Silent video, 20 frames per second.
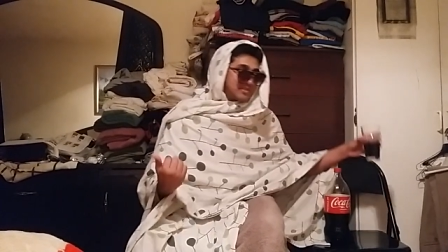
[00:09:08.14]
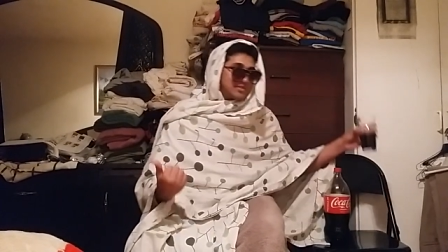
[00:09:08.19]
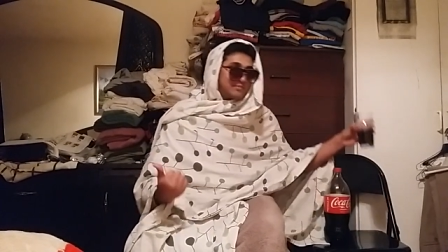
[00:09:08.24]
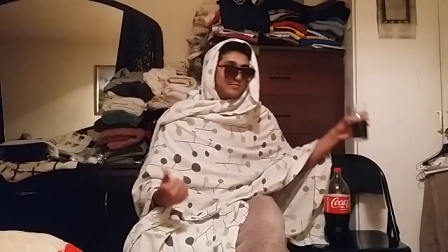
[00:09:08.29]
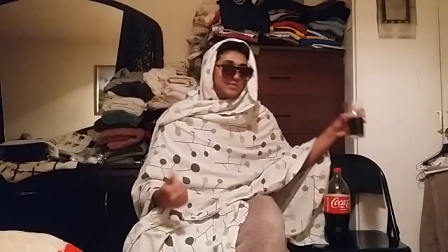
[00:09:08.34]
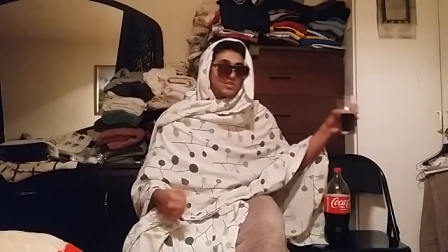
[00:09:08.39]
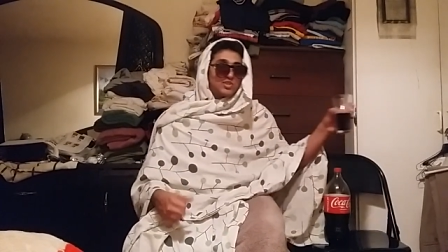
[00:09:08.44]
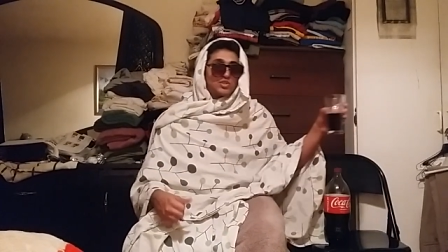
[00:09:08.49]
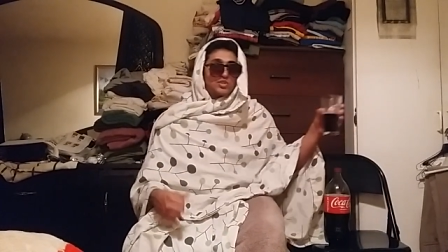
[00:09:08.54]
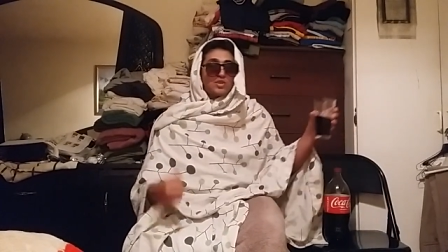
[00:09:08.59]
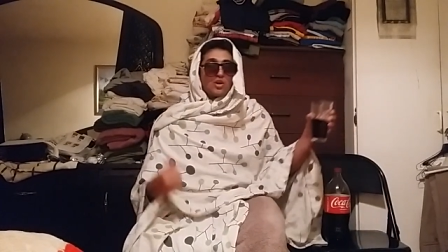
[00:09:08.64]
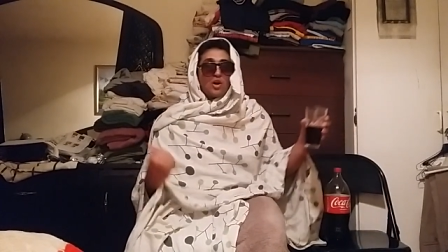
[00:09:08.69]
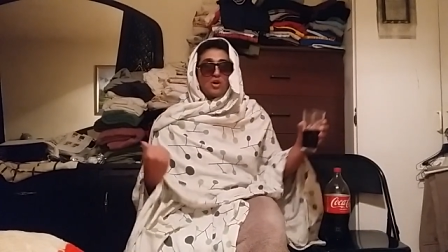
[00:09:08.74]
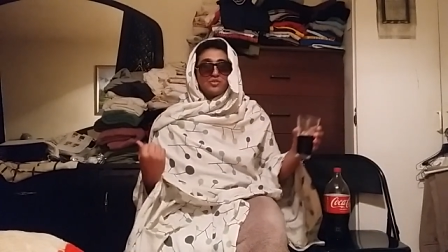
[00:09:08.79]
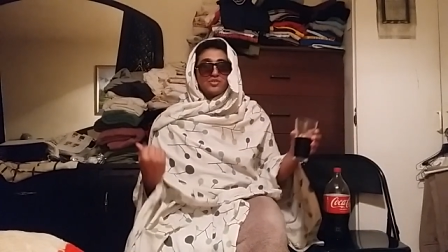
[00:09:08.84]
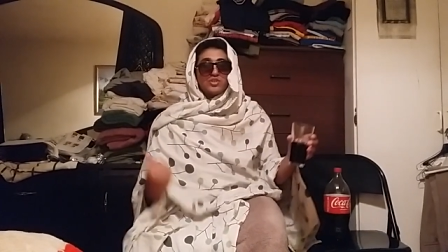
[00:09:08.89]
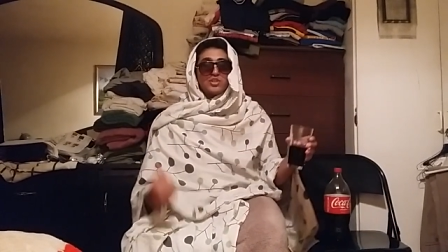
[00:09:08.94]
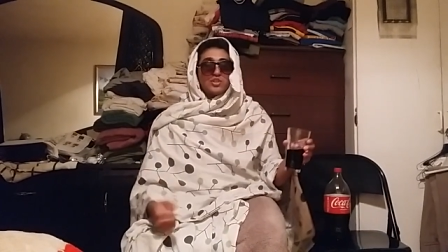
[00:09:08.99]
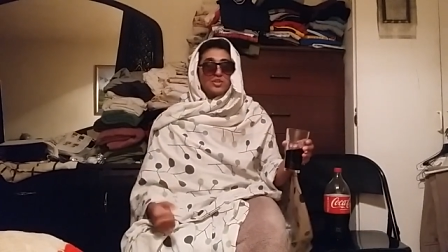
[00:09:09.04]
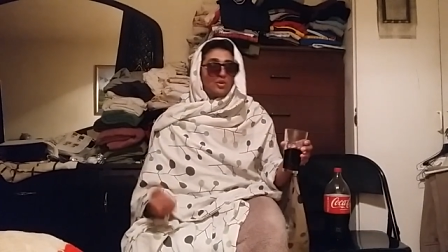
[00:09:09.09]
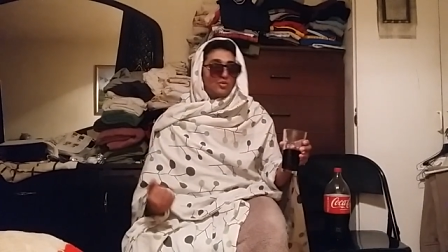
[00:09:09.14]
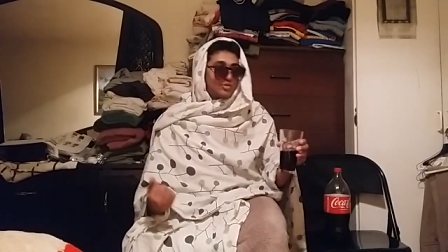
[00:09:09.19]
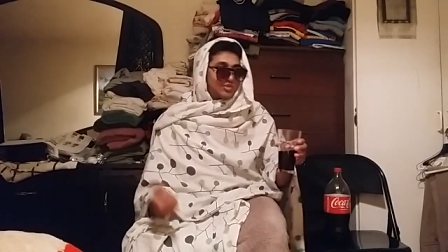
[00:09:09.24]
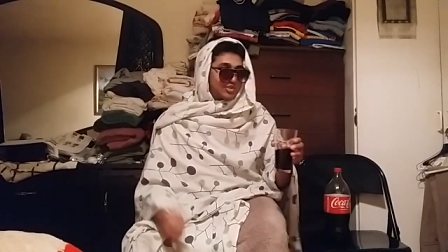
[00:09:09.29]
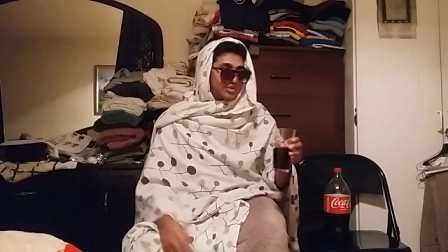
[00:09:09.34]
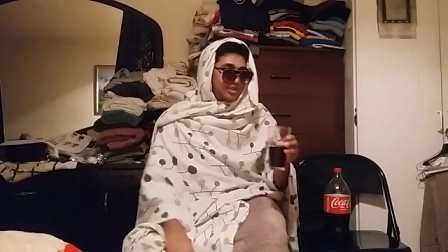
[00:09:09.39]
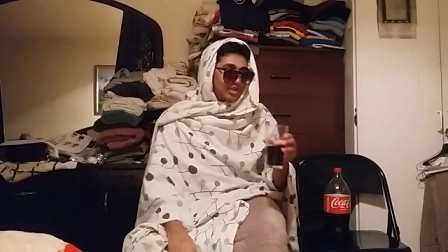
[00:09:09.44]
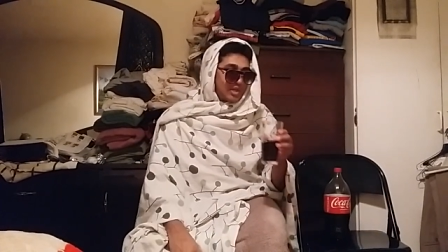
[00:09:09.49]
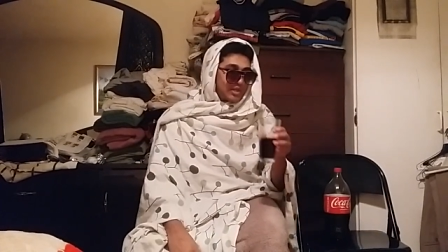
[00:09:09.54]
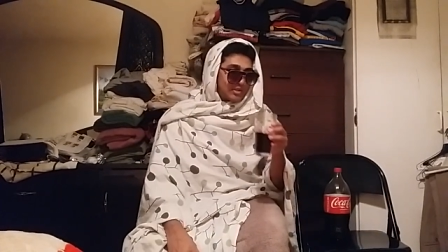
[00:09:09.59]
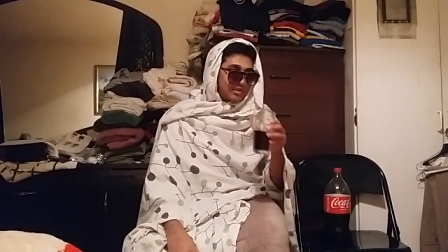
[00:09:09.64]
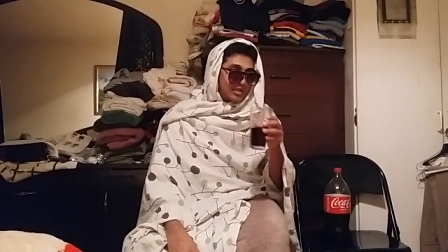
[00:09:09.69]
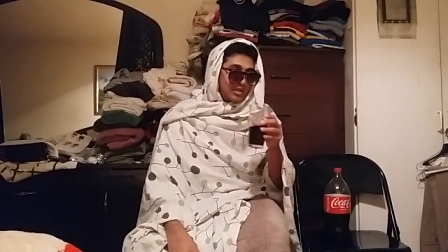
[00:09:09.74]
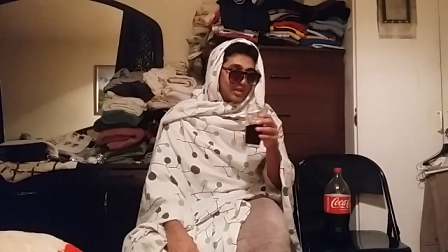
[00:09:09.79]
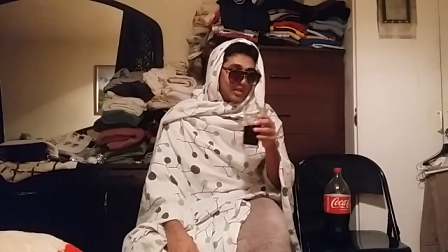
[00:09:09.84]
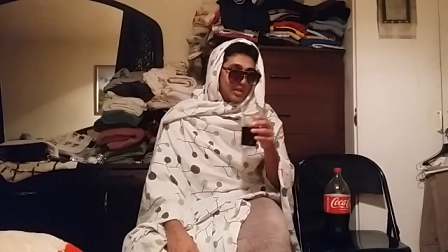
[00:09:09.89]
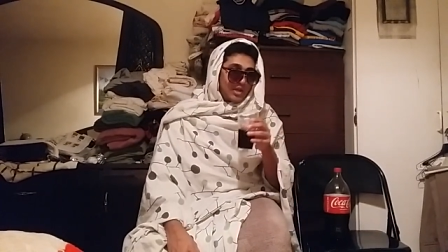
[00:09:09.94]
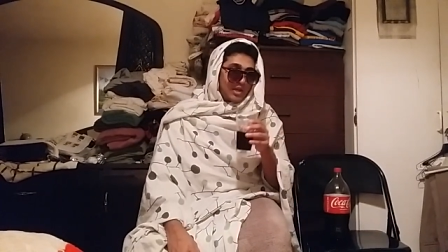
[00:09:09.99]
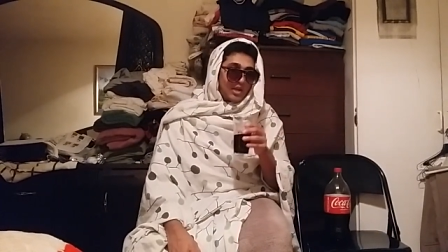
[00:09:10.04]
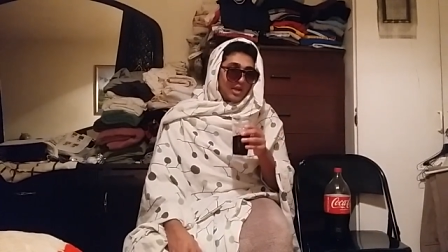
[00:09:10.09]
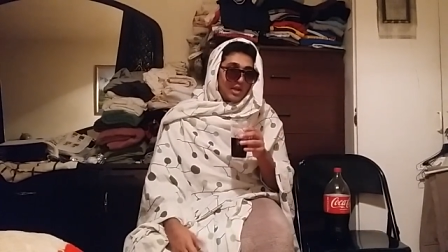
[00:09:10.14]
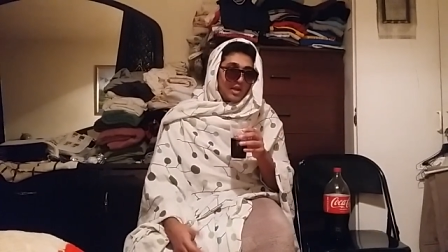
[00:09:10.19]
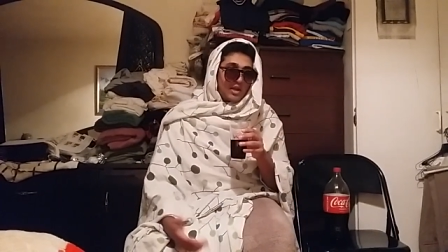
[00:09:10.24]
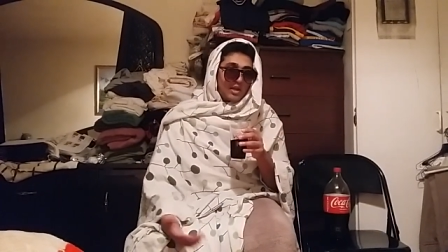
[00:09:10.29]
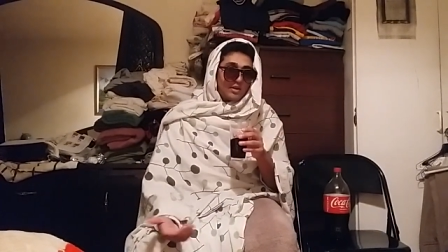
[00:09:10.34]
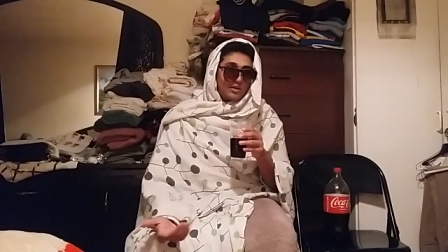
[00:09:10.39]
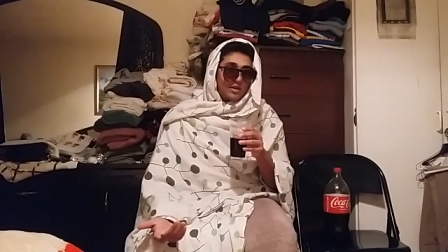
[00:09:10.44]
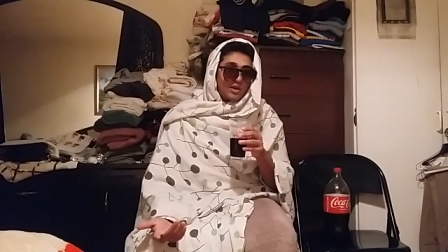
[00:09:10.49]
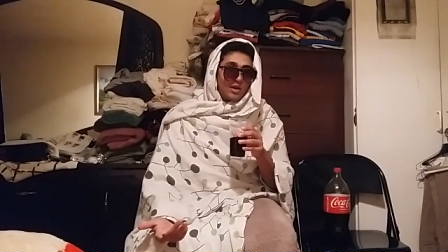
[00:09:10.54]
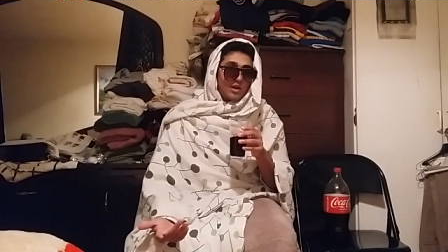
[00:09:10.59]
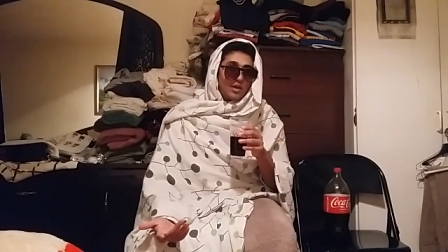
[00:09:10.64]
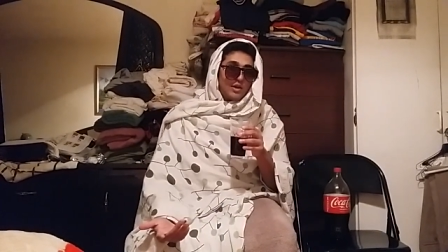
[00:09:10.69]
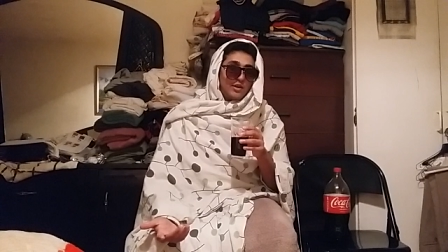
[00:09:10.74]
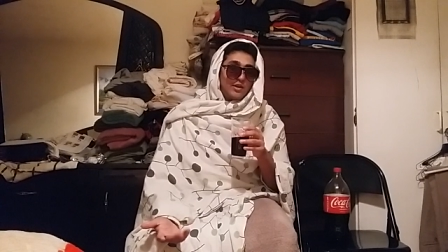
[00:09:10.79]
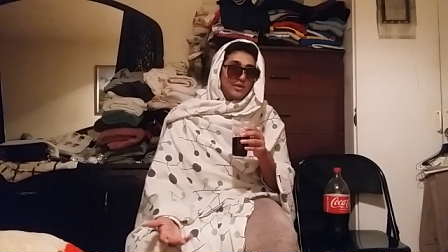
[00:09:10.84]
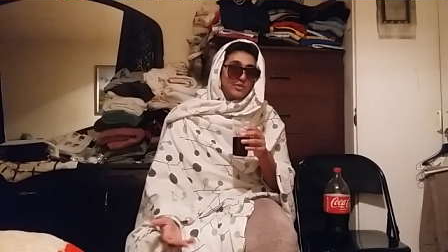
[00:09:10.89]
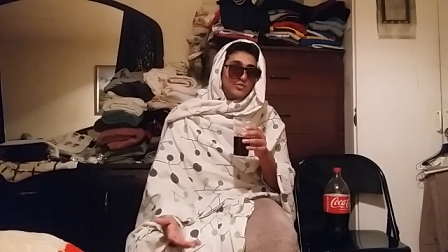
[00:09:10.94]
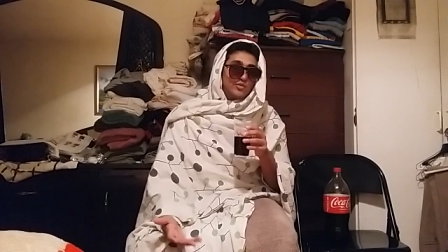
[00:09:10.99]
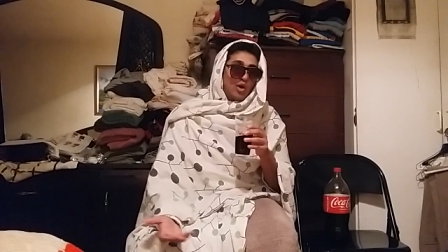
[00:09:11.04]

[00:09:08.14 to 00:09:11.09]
make some bitches go shit, oh shit. And,